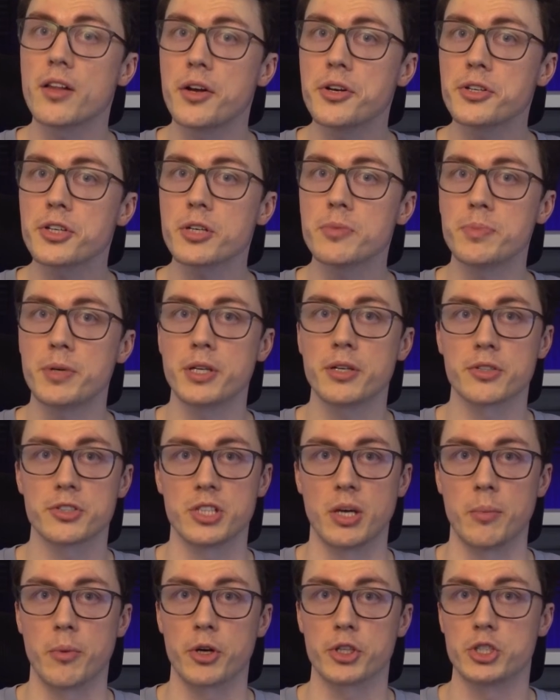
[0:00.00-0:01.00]
on your computer
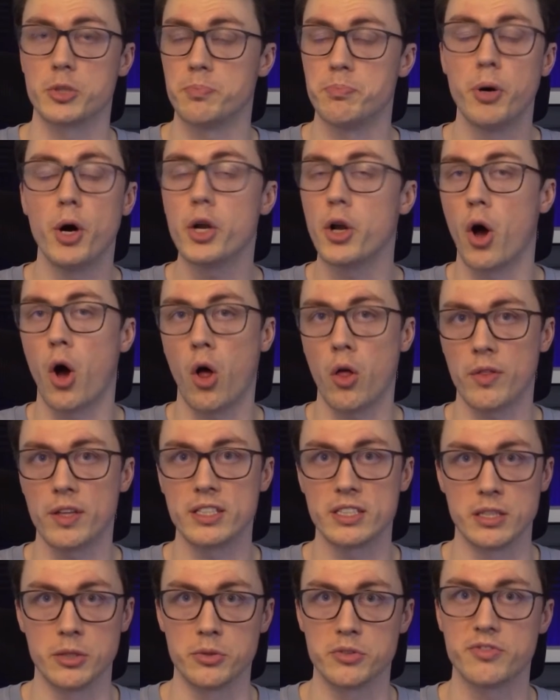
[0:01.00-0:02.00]
somewhere to put all
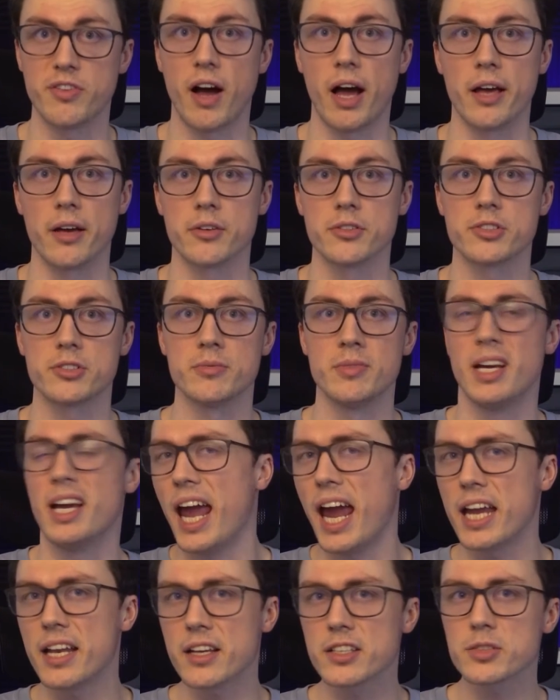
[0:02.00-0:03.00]
these Lute files.
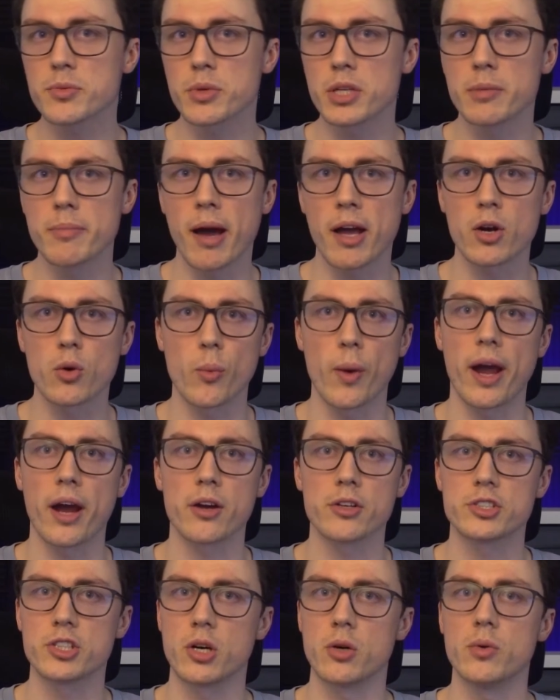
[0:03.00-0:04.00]
It doesn't really matter where,
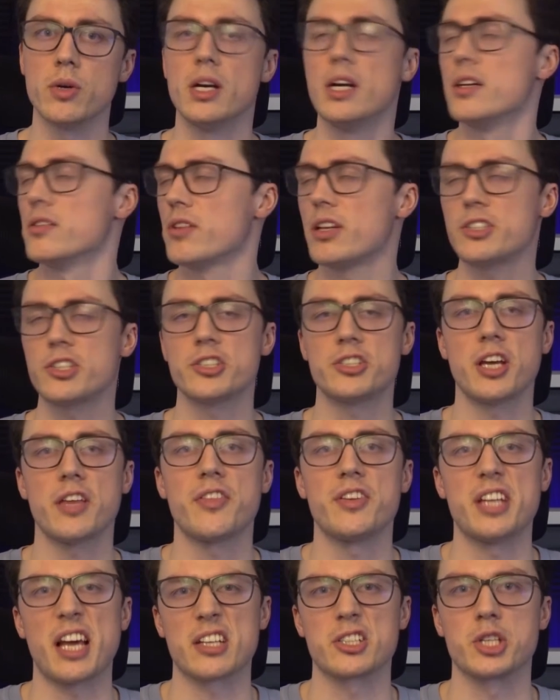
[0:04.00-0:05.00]
so let's just say the
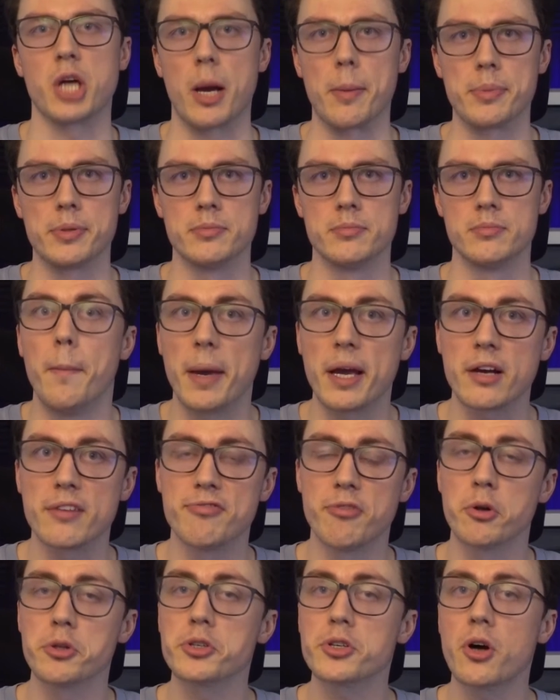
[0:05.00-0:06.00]
desktop. Make a
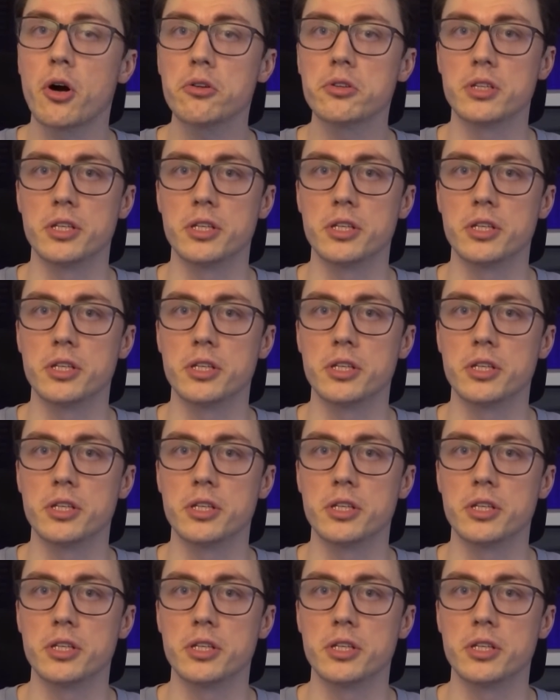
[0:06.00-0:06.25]
folder called